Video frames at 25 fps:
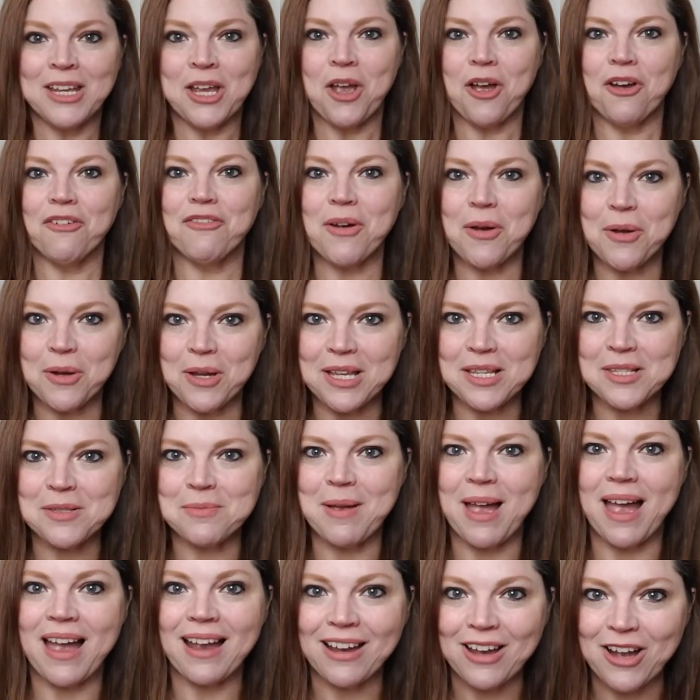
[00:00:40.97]
focus
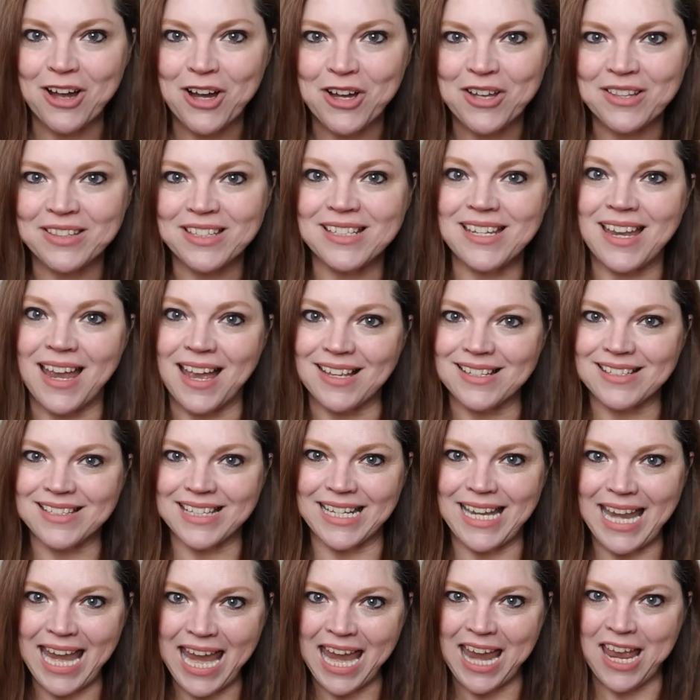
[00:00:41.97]
back on the task
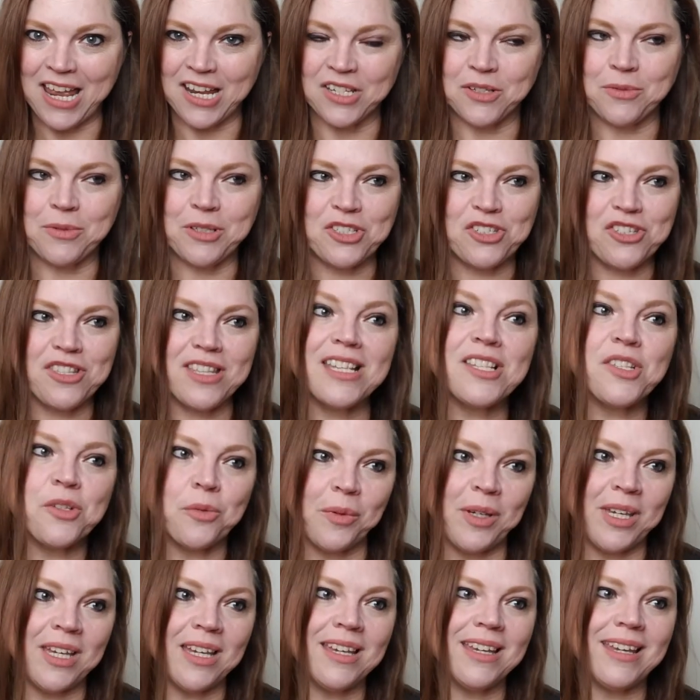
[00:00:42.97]
at hand, which this
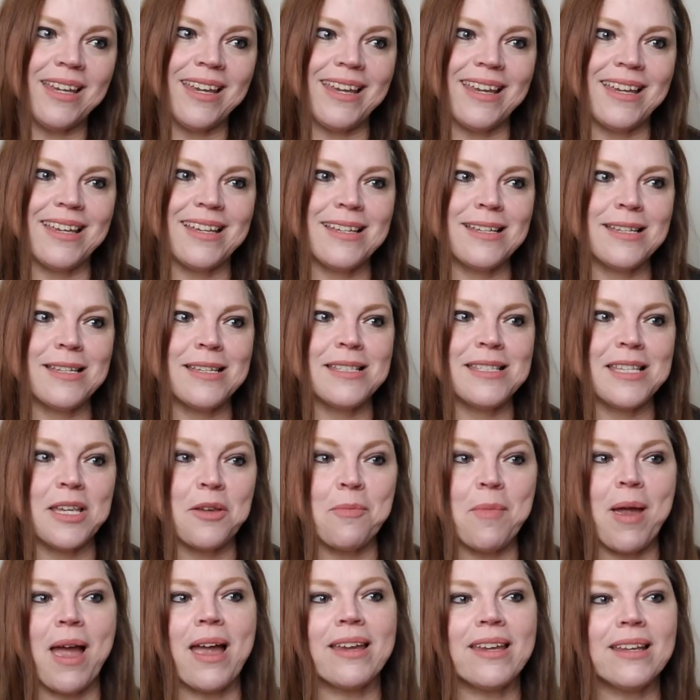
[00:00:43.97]
week is
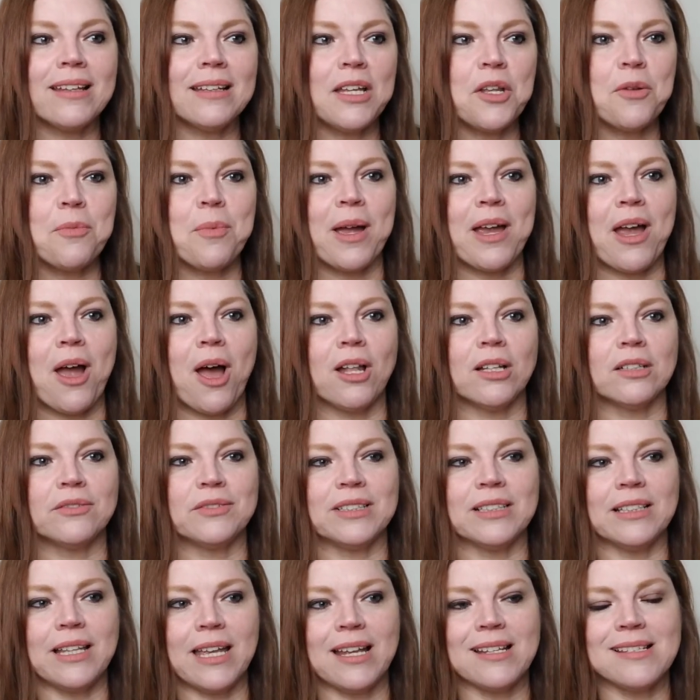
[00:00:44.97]
Immaculate by Oliver
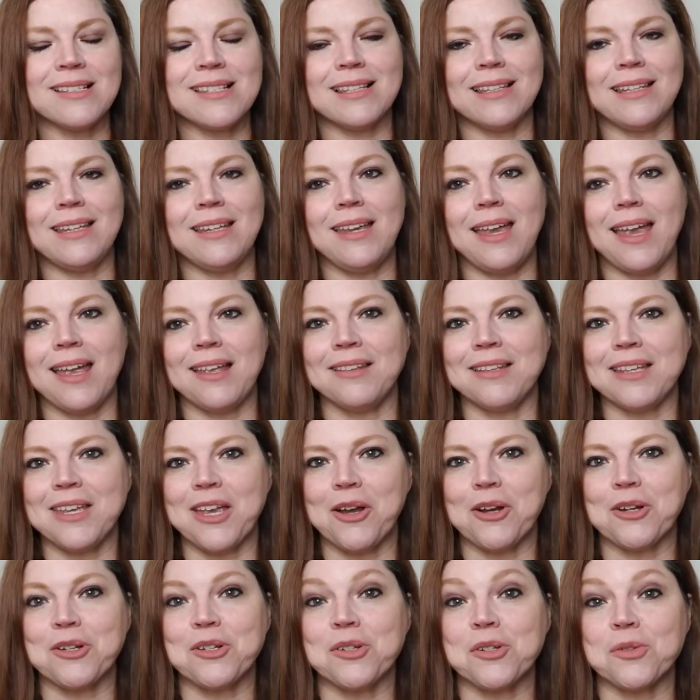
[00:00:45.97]
Lansley, and the
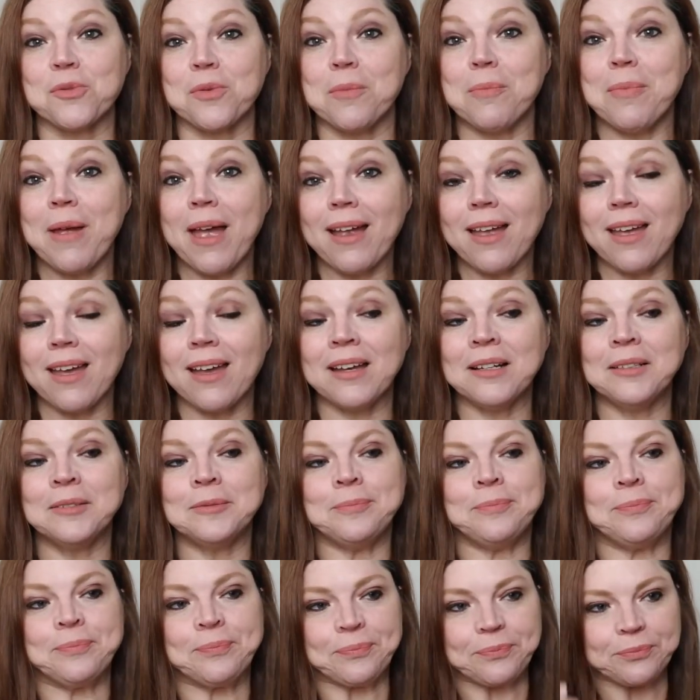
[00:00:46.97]
character is Rebecca.
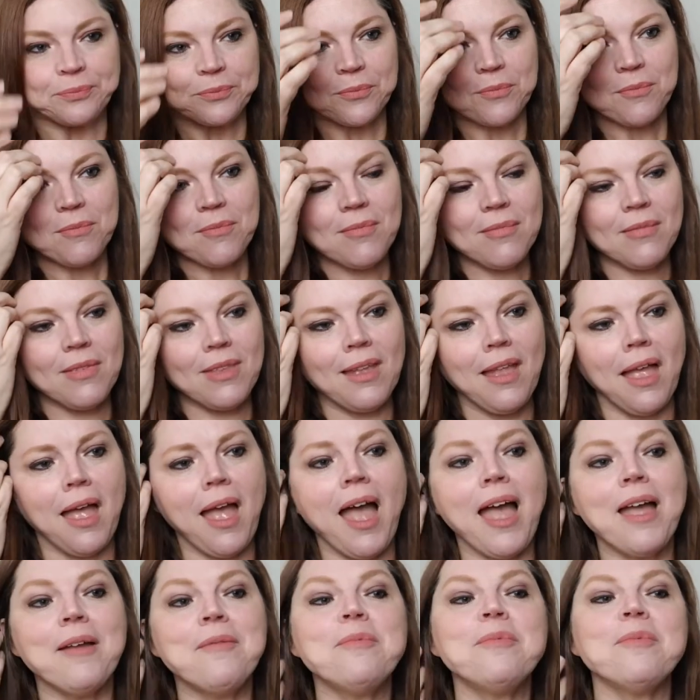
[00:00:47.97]

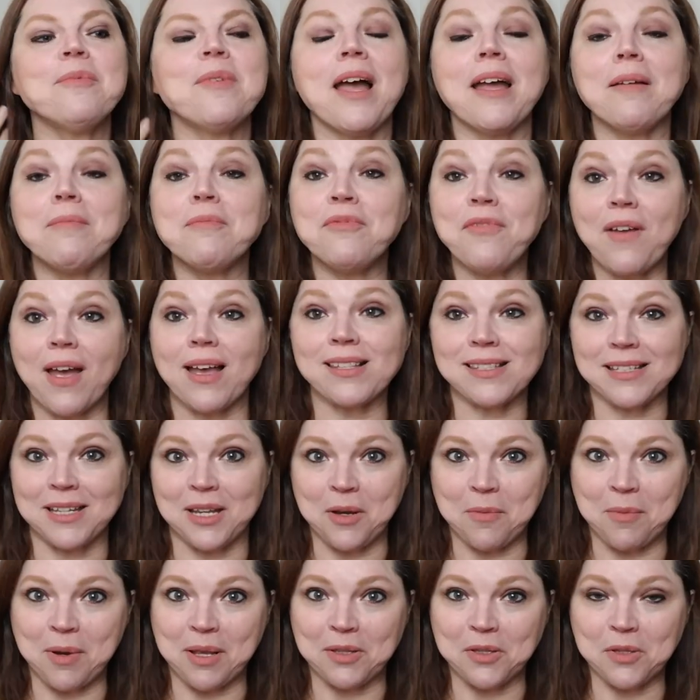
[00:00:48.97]
I'm, I'm
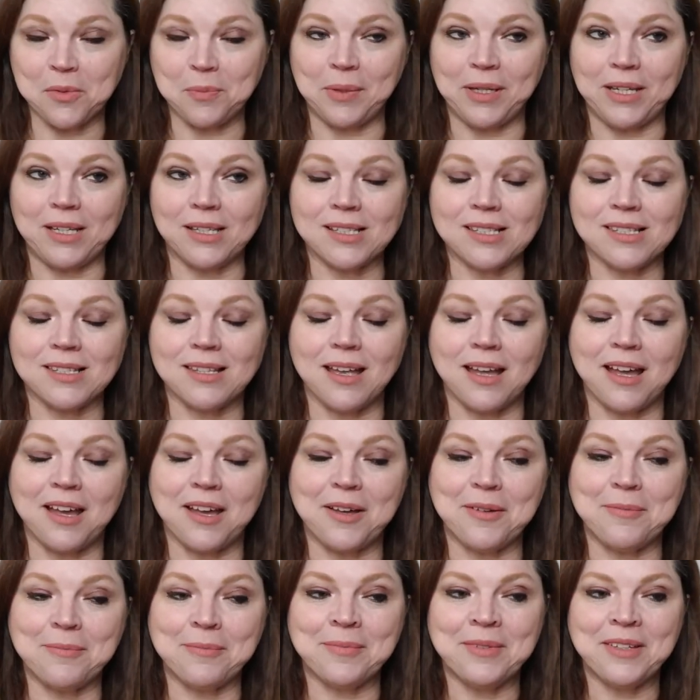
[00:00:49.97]
fascinated by this piece.
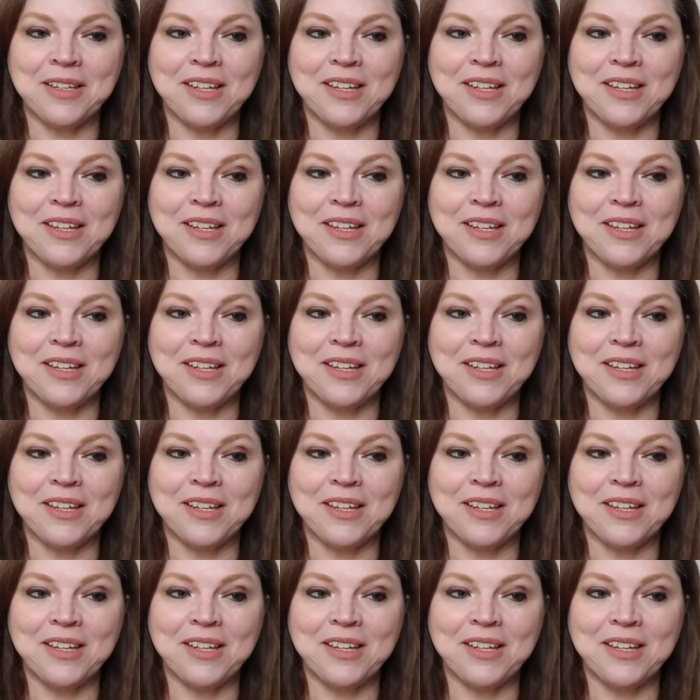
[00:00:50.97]
Um,